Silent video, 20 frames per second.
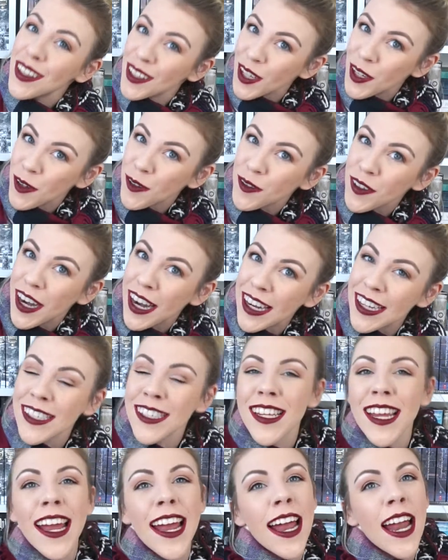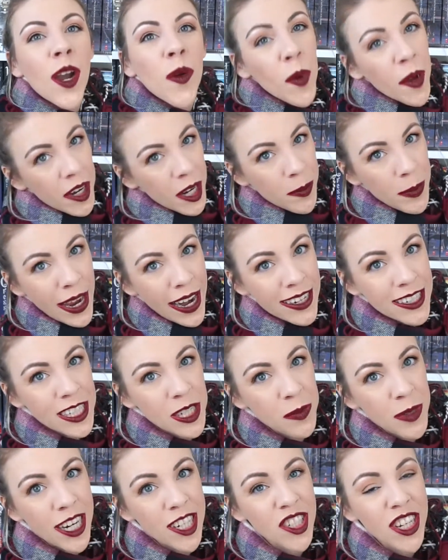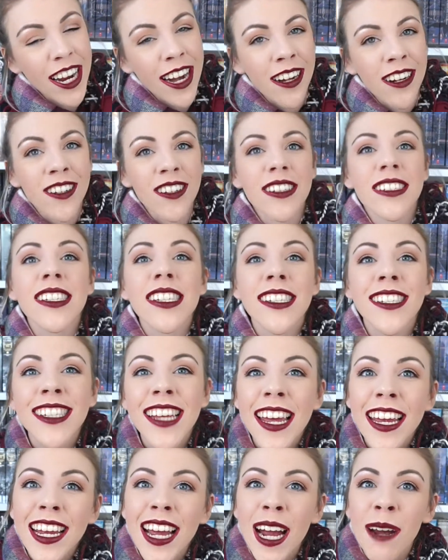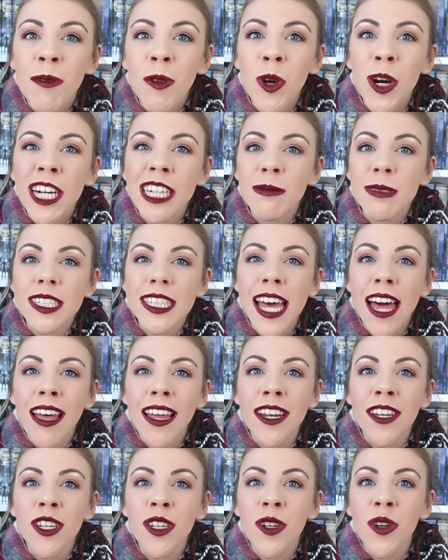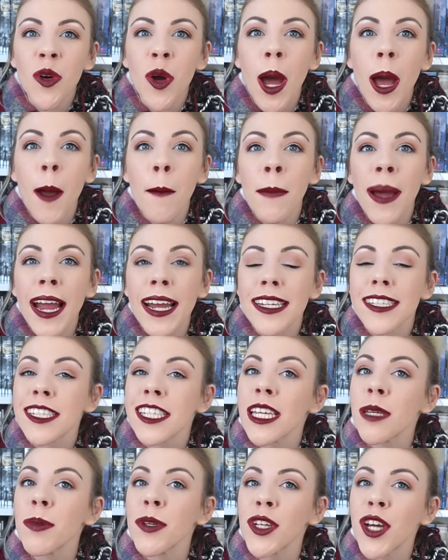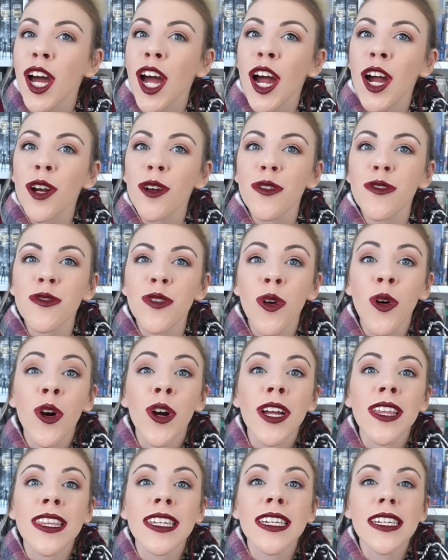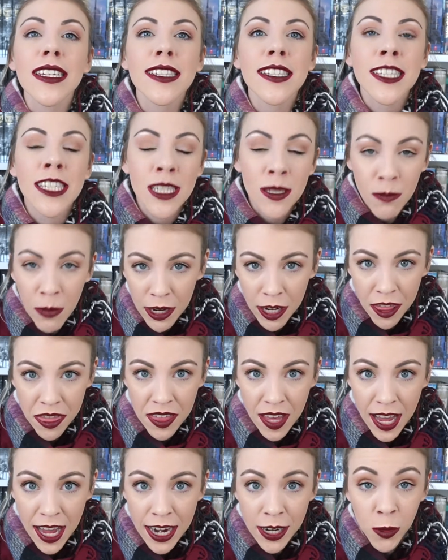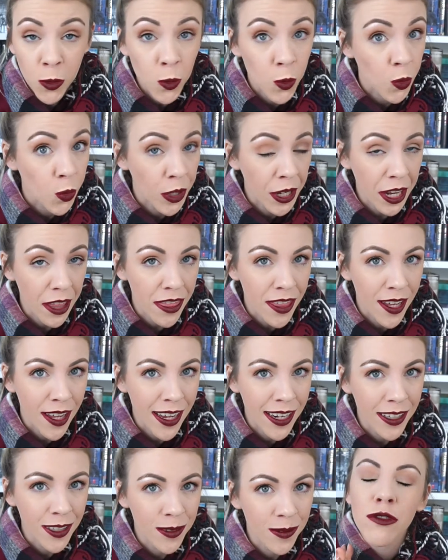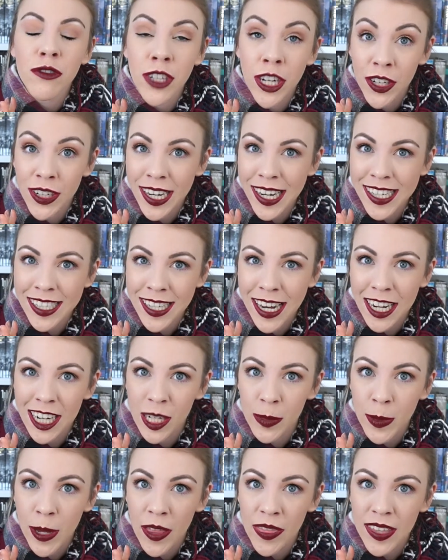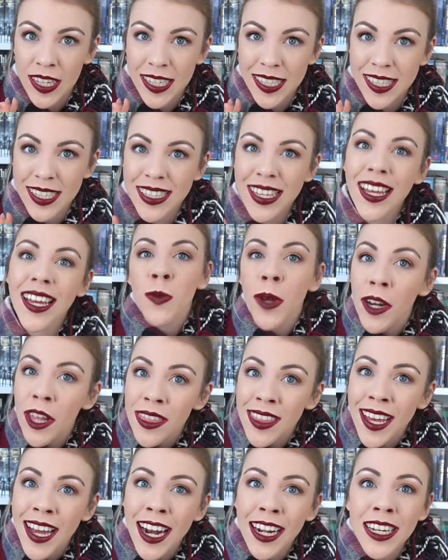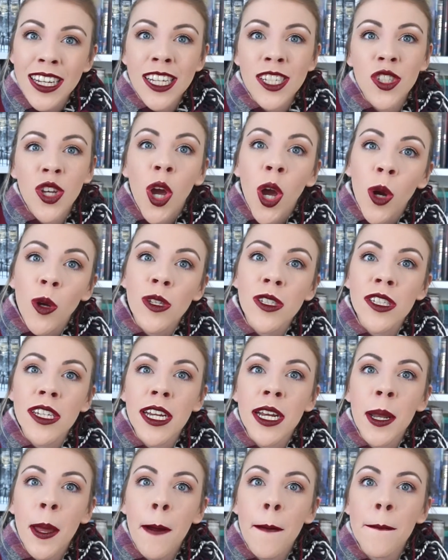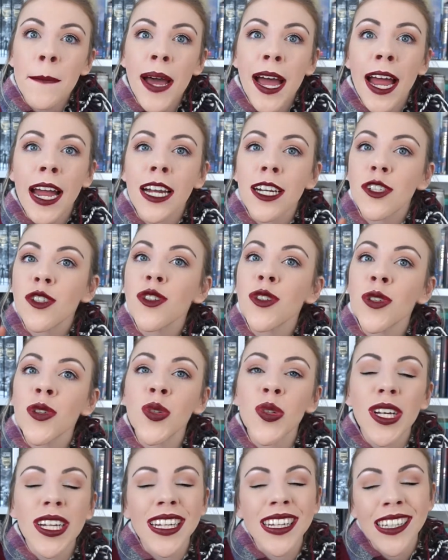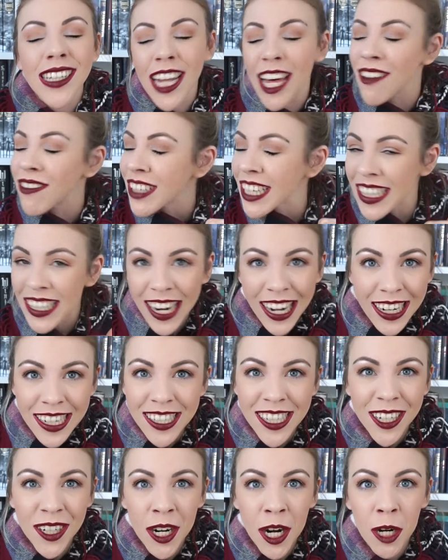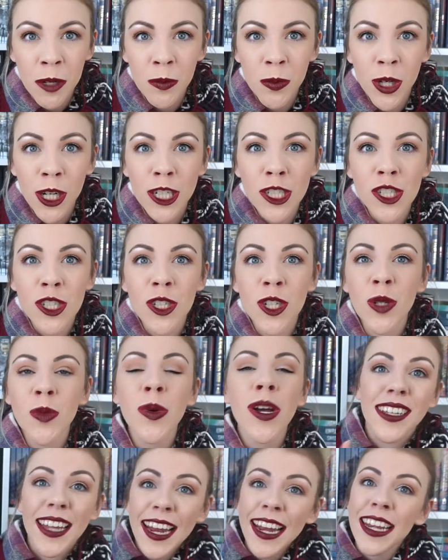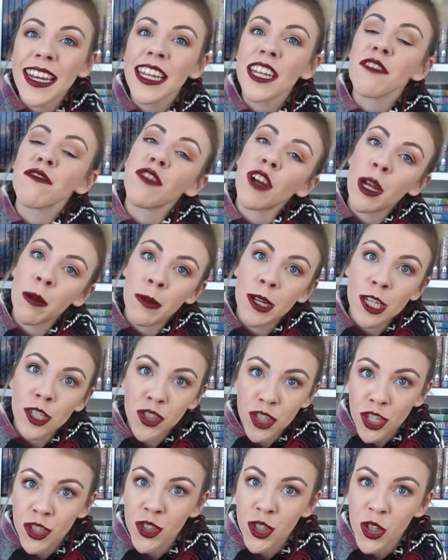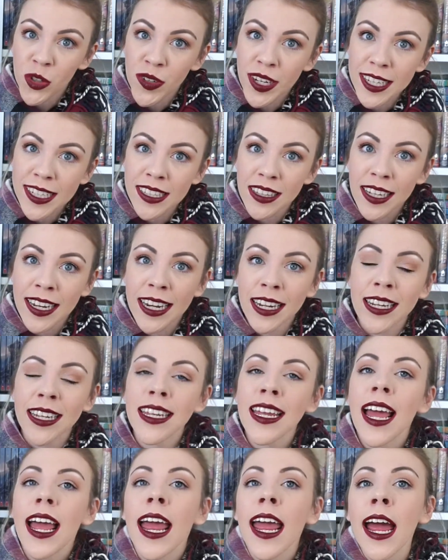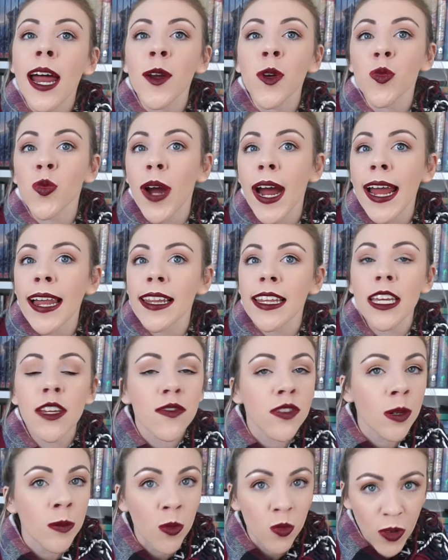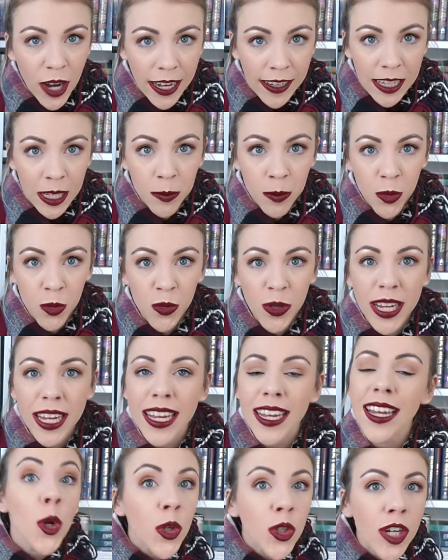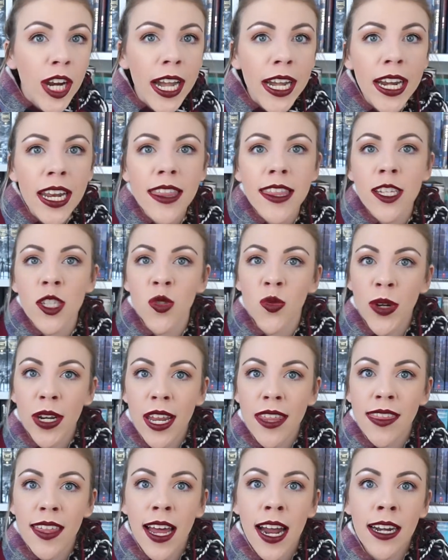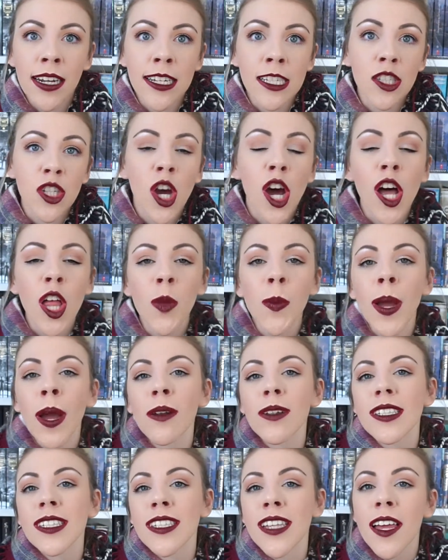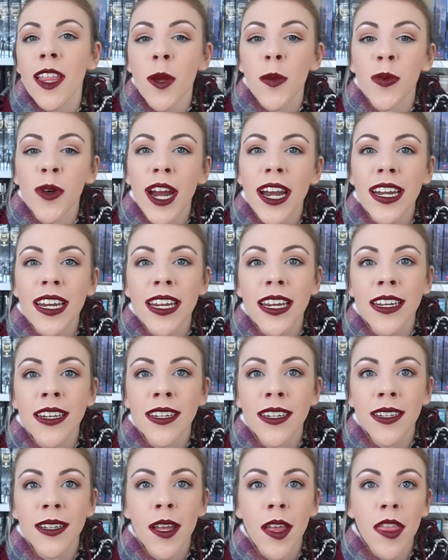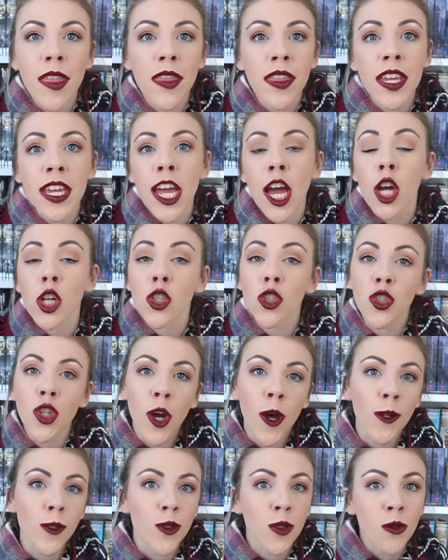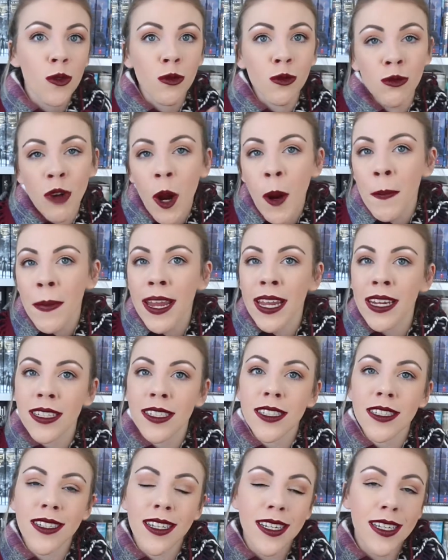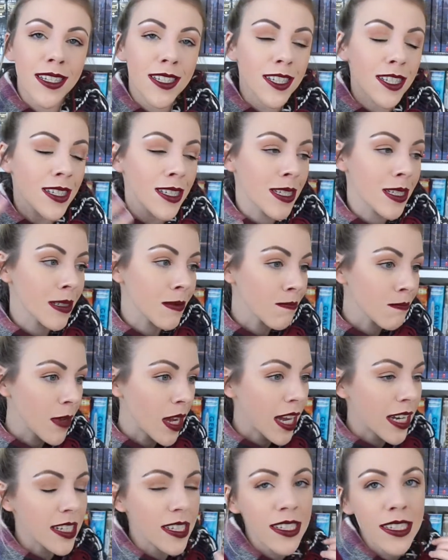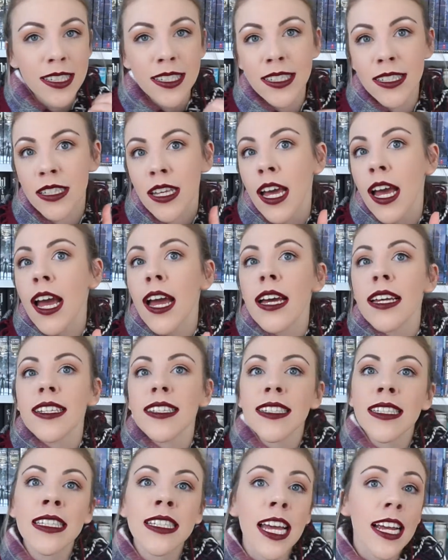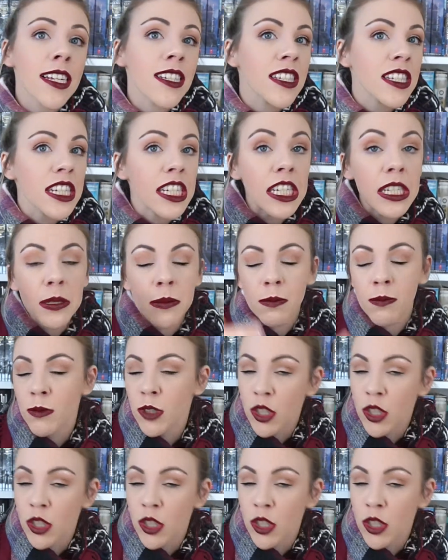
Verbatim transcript: Hello friends, and welcome back to my channel. Today I'm going to be telling you my T B R for the Smutathon readathon. Very excited about this. Smutathon is hosted by two lovely ladies here on BookTube. Lainey from Ginger Reads Lainey and Riley from Riley Marie, who created this readathon. It's all about celebrating the adult romance smut sexy